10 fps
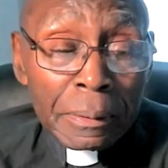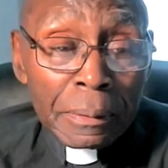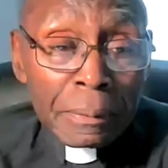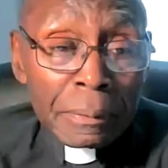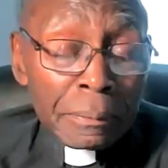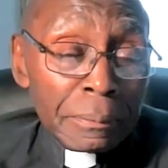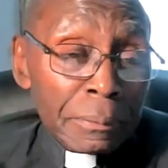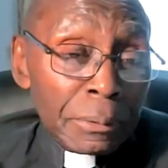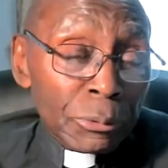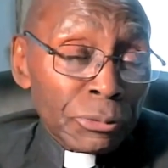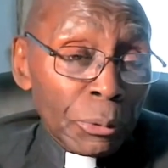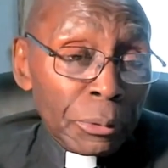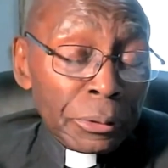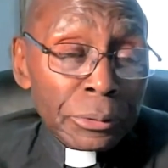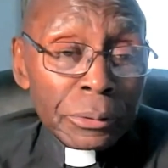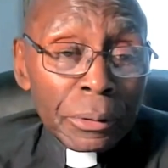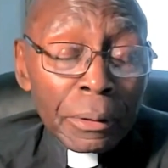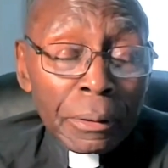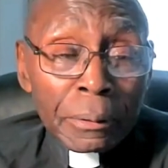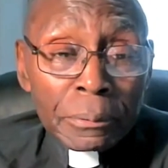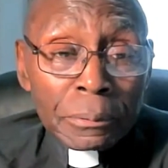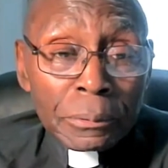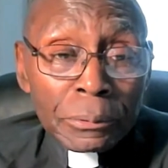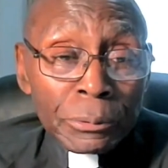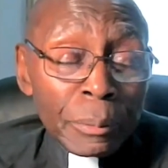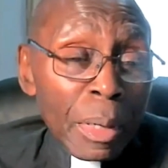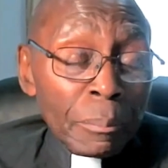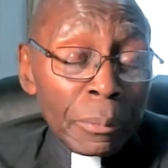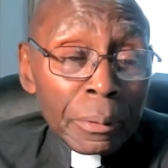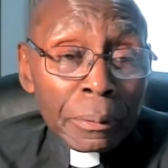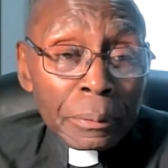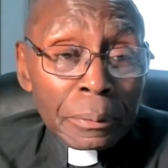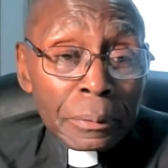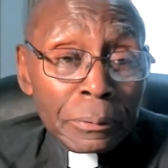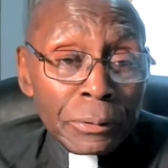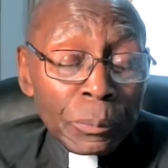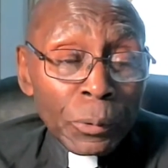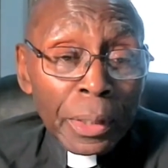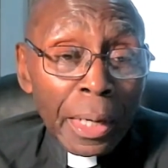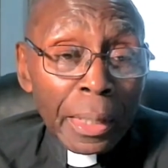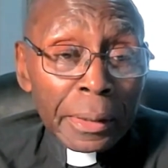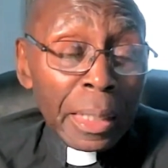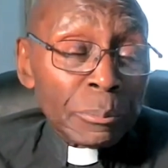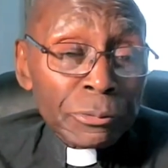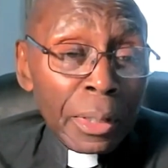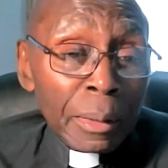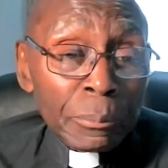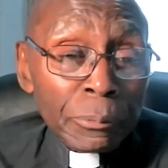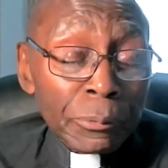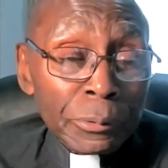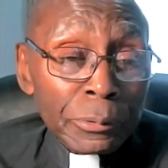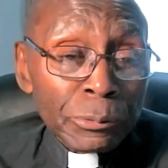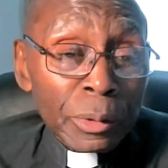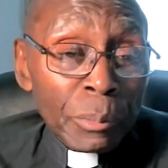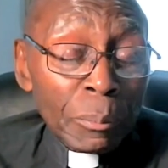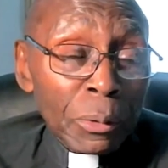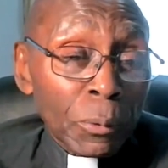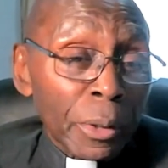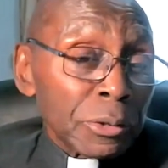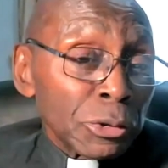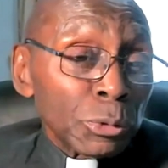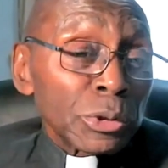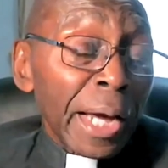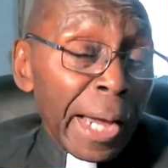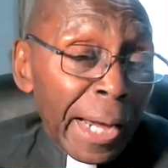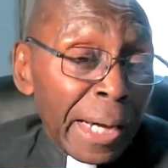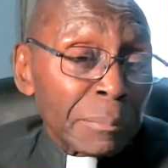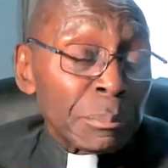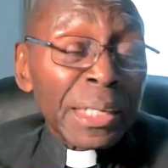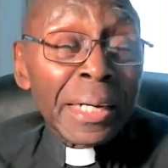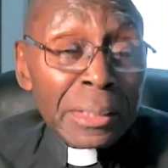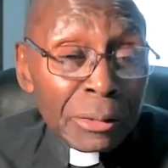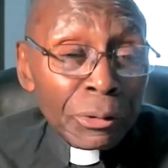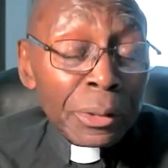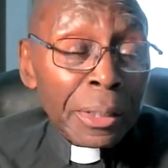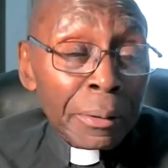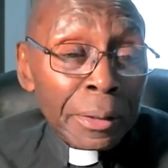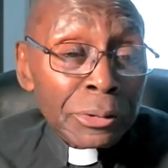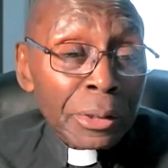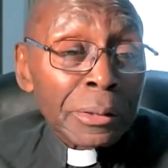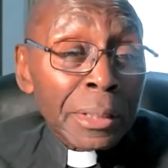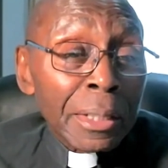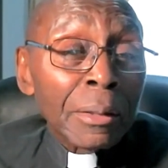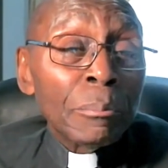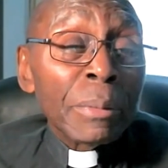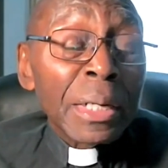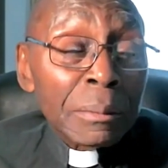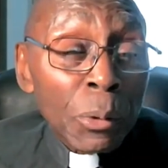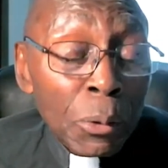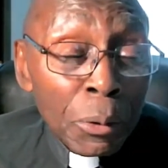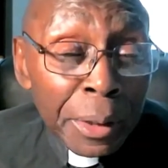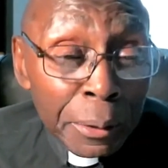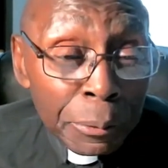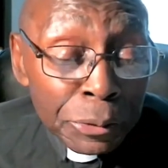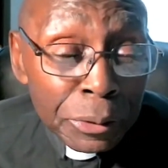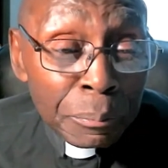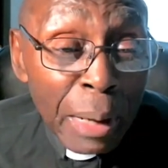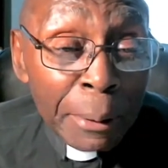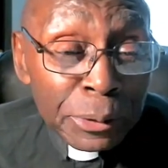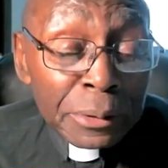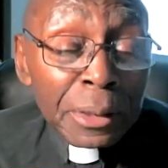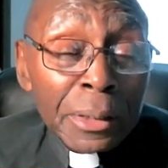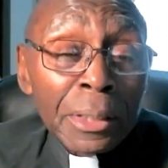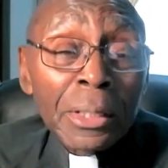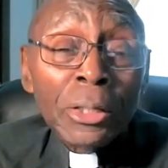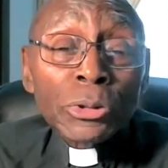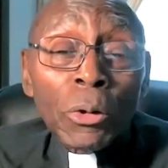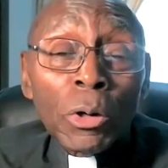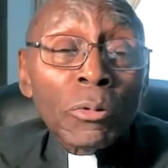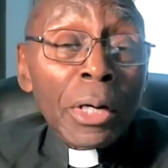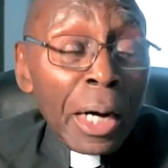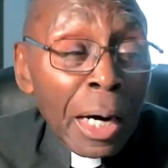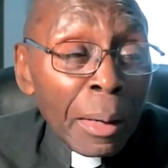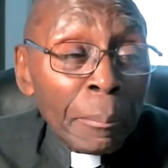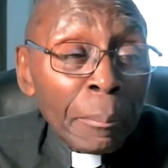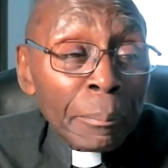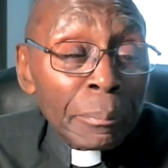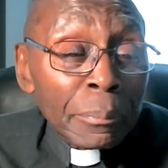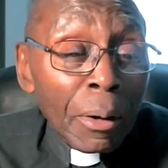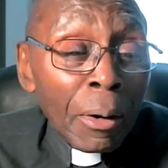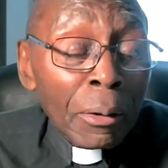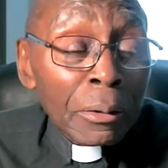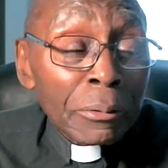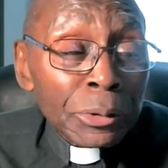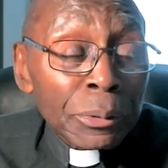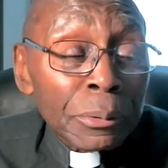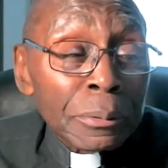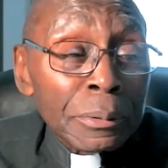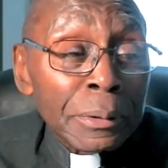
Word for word: uh, focus or remember from where I come from, remember what used to had me in different areas. And there are many more hills and mountains to overcome. All of you,